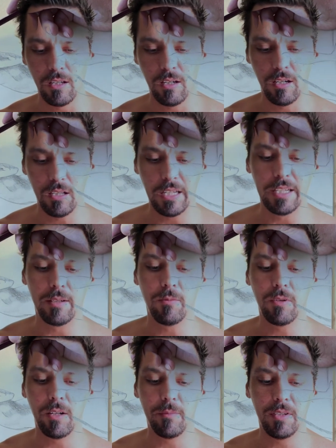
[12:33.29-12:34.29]

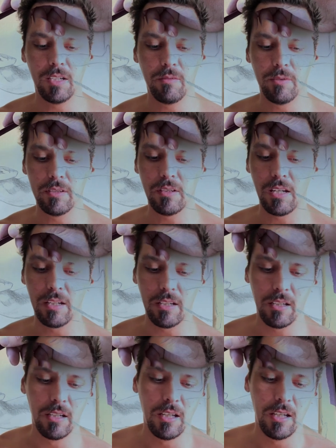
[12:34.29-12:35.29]
What I mean is like
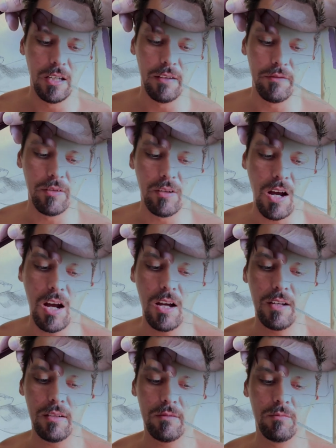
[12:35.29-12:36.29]
if you're
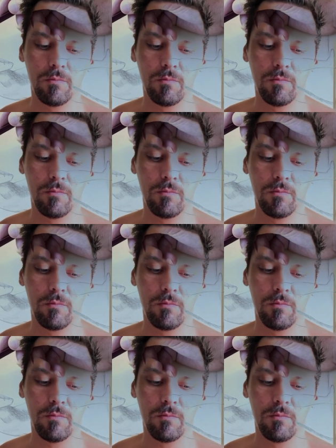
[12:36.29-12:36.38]
not